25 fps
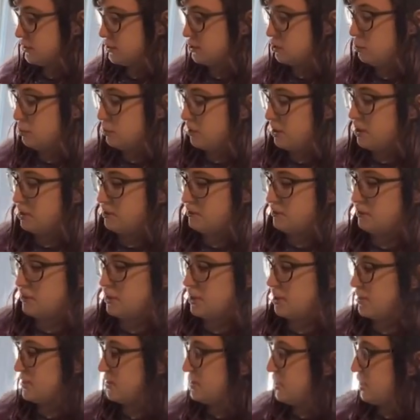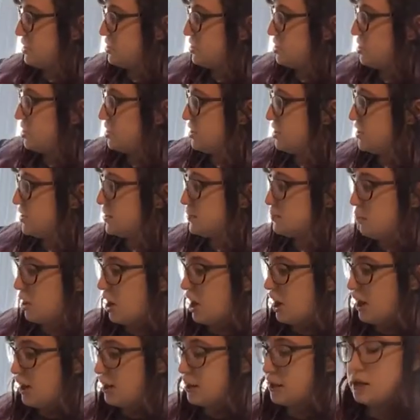little bit of this into this
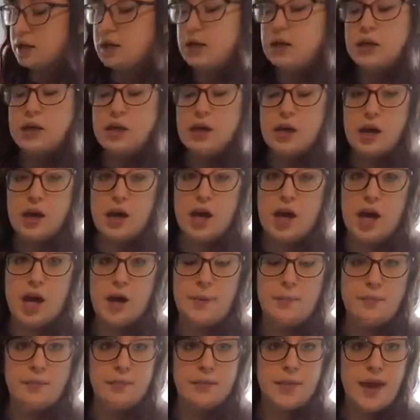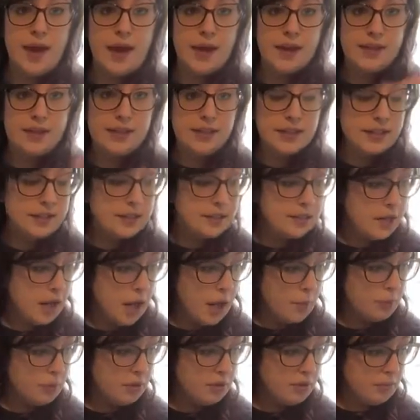pot and heat it
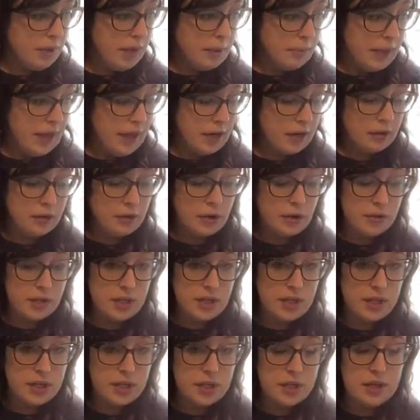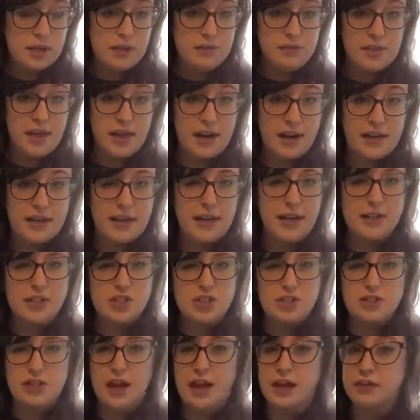up with my macaroni that I
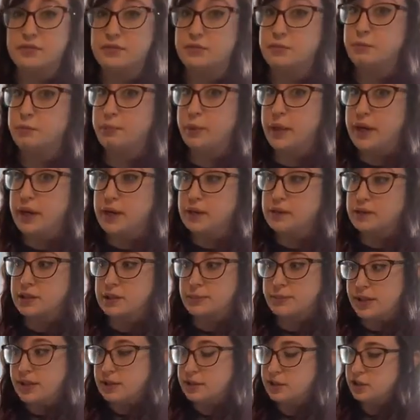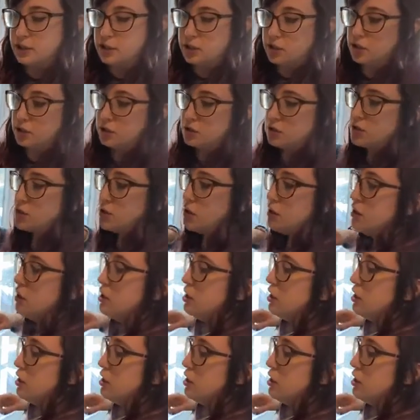just kind of barely cooked.